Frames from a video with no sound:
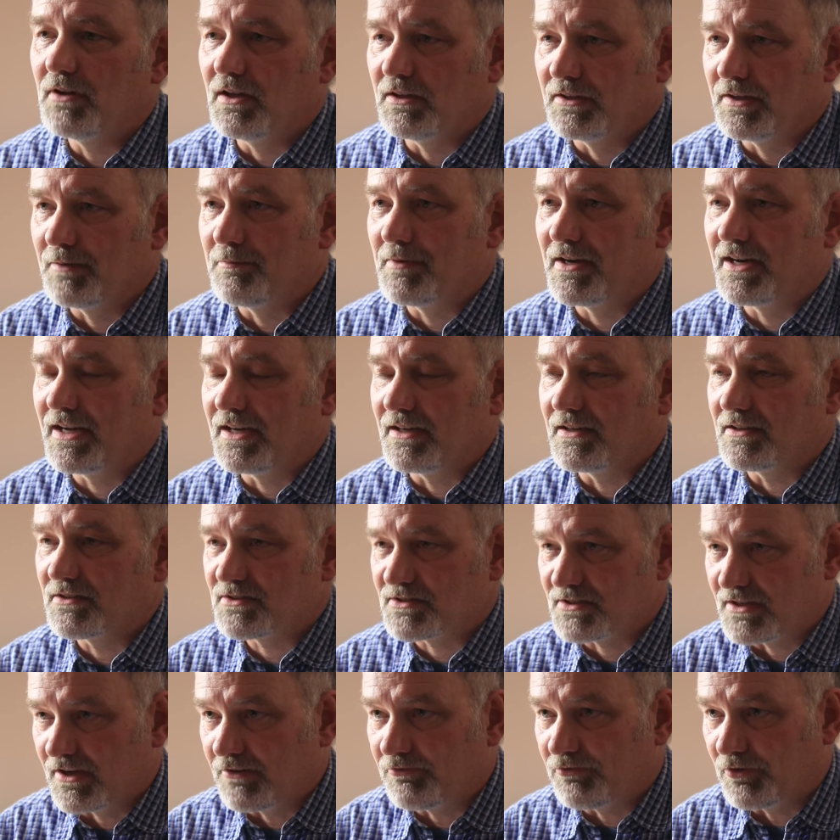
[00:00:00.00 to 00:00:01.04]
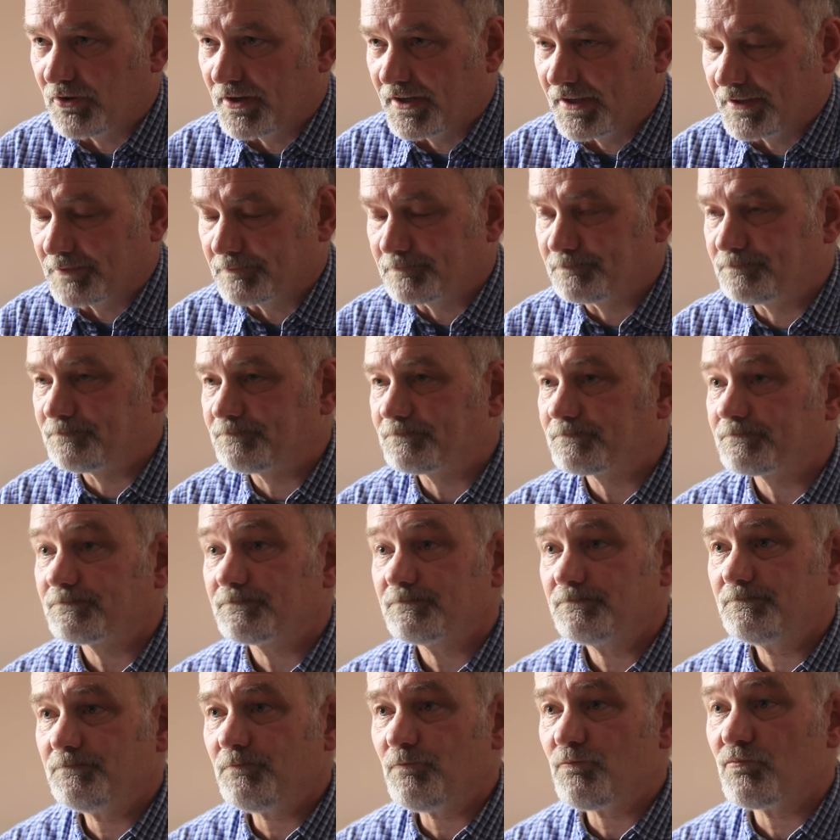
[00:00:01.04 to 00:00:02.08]
eliminate suffering?
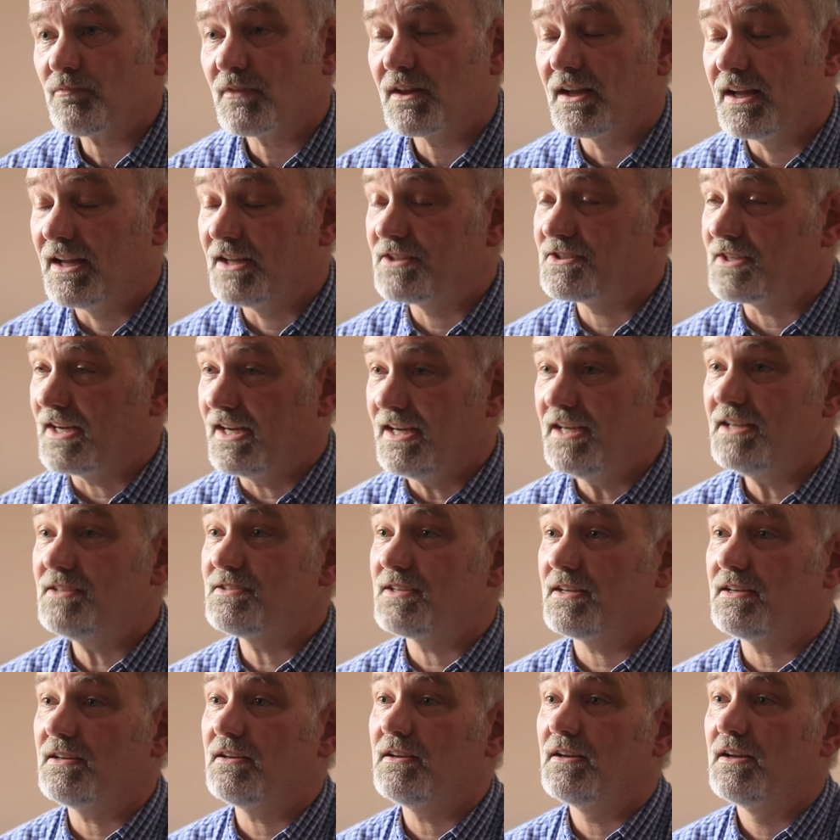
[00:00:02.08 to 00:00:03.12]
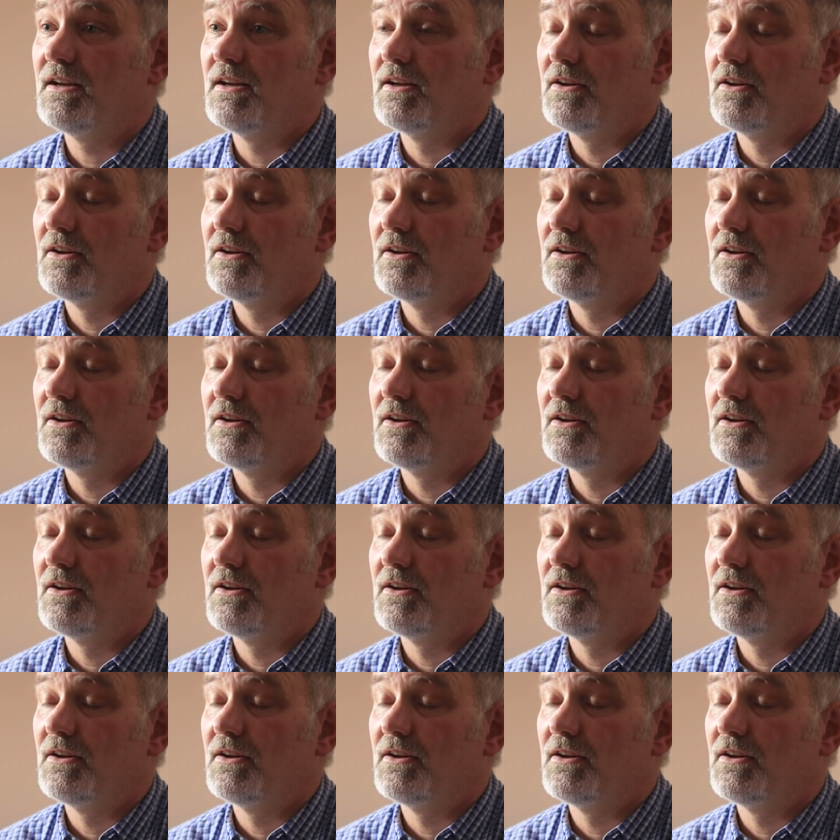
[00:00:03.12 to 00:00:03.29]
It's easy